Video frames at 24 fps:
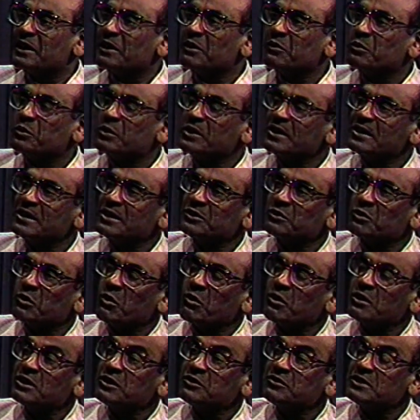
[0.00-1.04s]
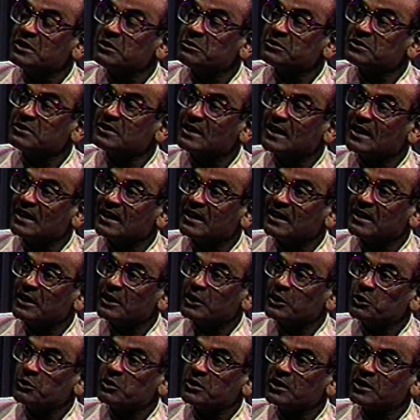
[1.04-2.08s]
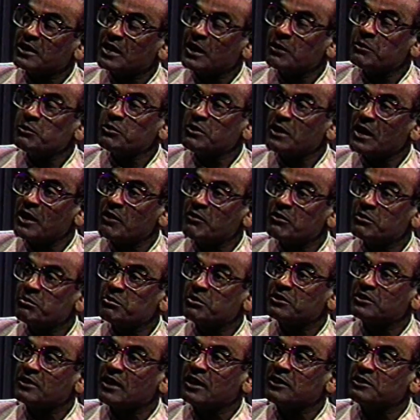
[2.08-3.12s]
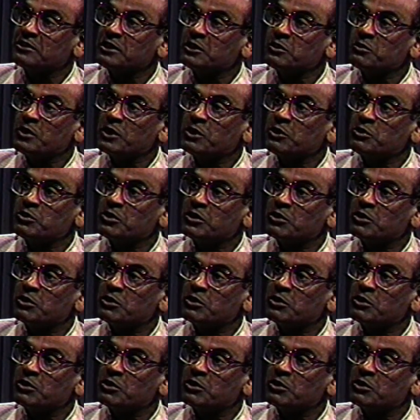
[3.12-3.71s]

Whereas all of them say you can come to heaven precisely when you